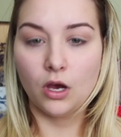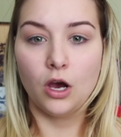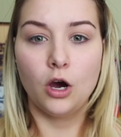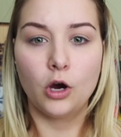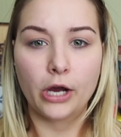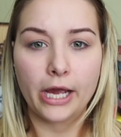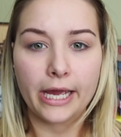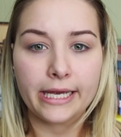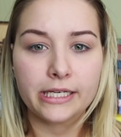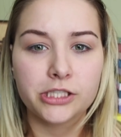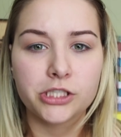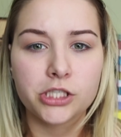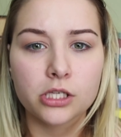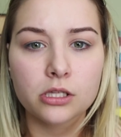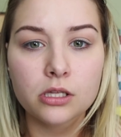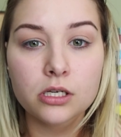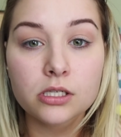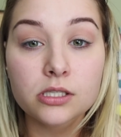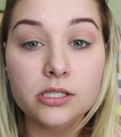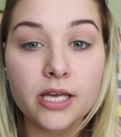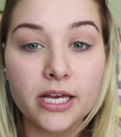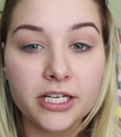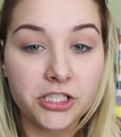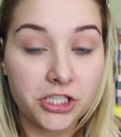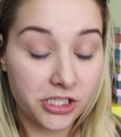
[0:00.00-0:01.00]
Okay, she
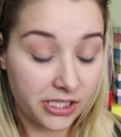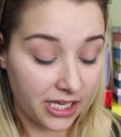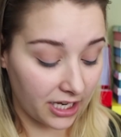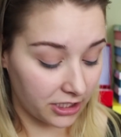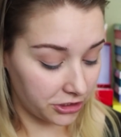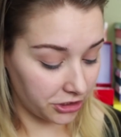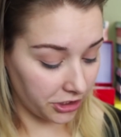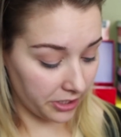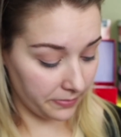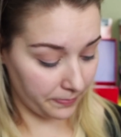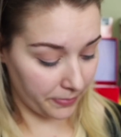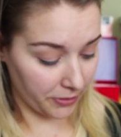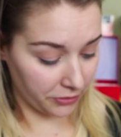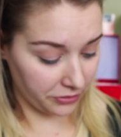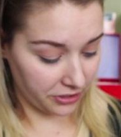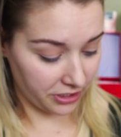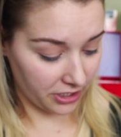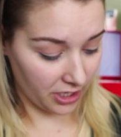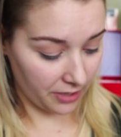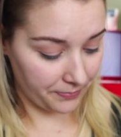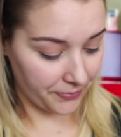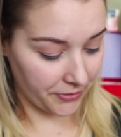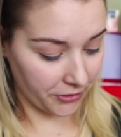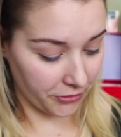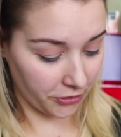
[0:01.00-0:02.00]
looks like she's actually built it
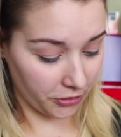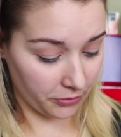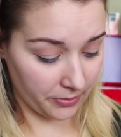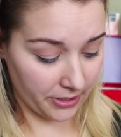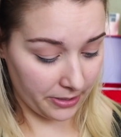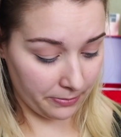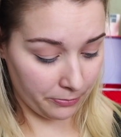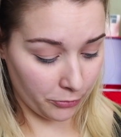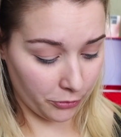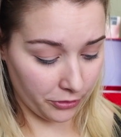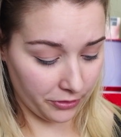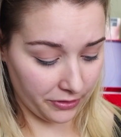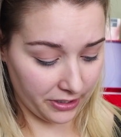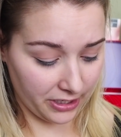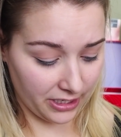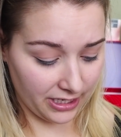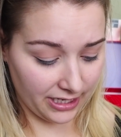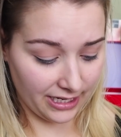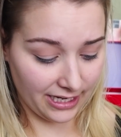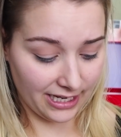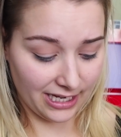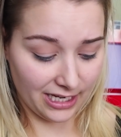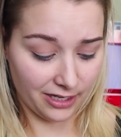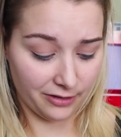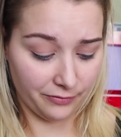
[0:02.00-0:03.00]
up a little bit more than
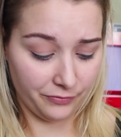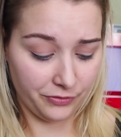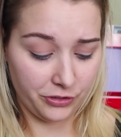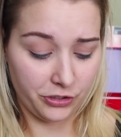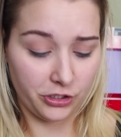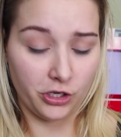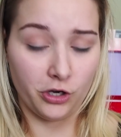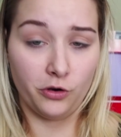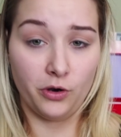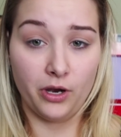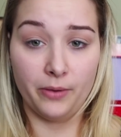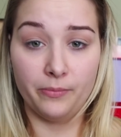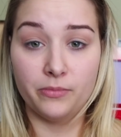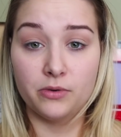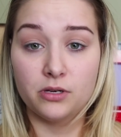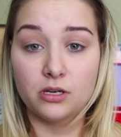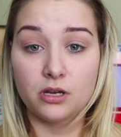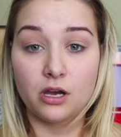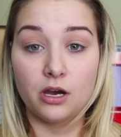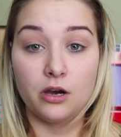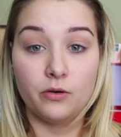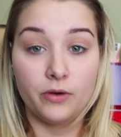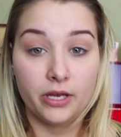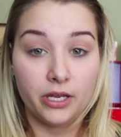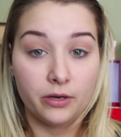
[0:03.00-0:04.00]
I have, so I'm going to
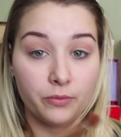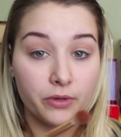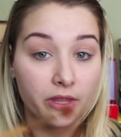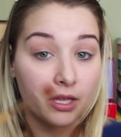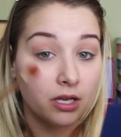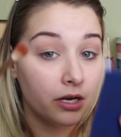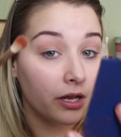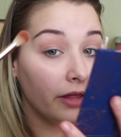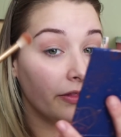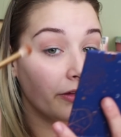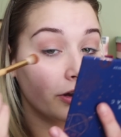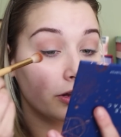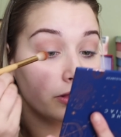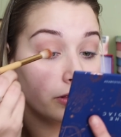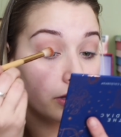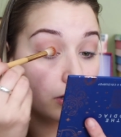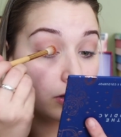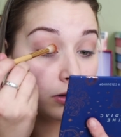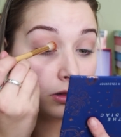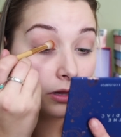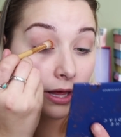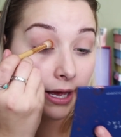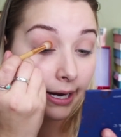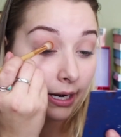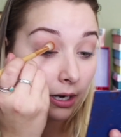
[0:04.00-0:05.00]
go in with another
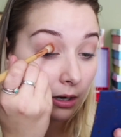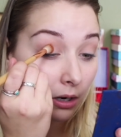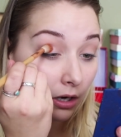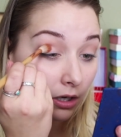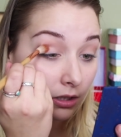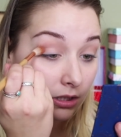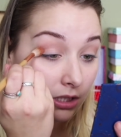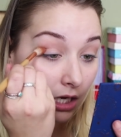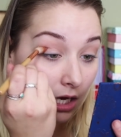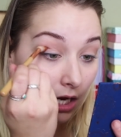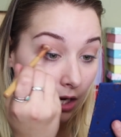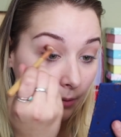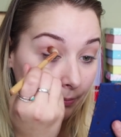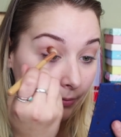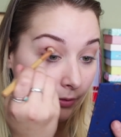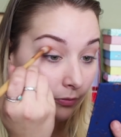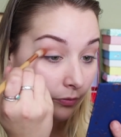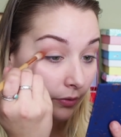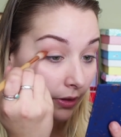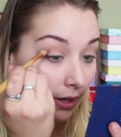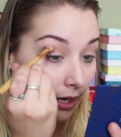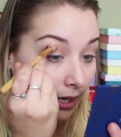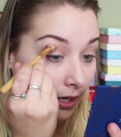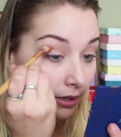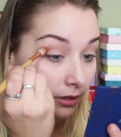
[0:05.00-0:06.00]
little layer on top of
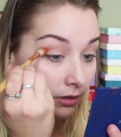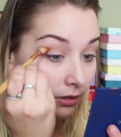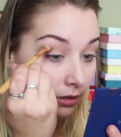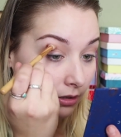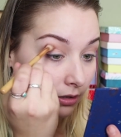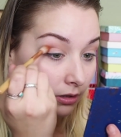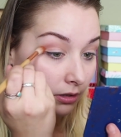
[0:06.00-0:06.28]
that.